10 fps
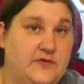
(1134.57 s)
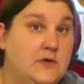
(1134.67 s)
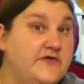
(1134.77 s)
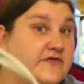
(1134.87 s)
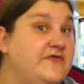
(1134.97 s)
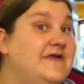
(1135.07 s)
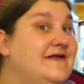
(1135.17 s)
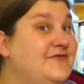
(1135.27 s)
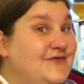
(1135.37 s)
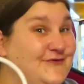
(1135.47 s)
We always used to
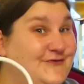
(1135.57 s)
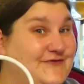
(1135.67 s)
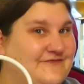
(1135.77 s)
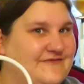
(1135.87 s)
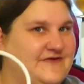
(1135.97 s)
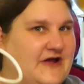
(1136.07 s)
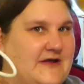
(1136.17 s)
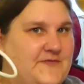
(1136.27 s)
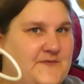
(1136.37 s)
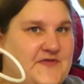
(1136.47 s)
take two different
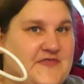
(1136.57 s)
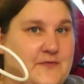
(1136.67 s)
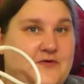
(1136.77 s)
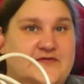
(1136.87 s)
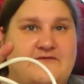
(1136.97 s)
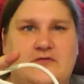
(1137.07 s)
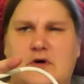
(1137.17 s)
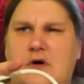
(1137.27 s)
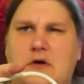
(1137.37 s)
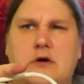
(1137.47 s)
types, but there was a
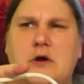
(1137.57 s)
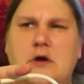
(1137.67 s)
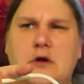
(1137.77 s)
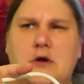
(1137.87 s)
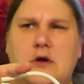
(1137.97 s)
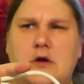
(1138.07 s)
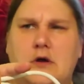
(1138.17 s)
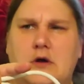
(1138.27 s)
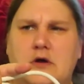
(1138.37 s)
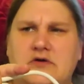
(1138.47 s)
vlog.
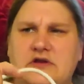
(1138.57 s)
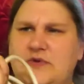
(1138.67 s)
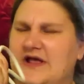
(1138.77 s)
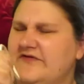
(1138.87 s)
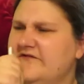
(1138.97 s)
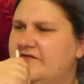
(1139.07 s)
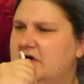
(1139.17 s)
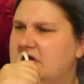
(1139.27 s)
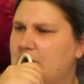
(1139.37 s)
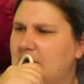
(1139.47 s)
Did we actually
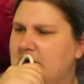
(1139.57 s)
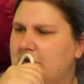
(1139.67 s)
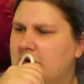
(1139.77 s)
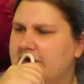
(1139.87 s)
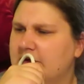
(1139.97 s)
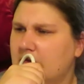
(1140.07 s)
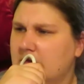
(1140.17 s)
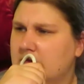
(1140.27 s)
vlog it when we bought them?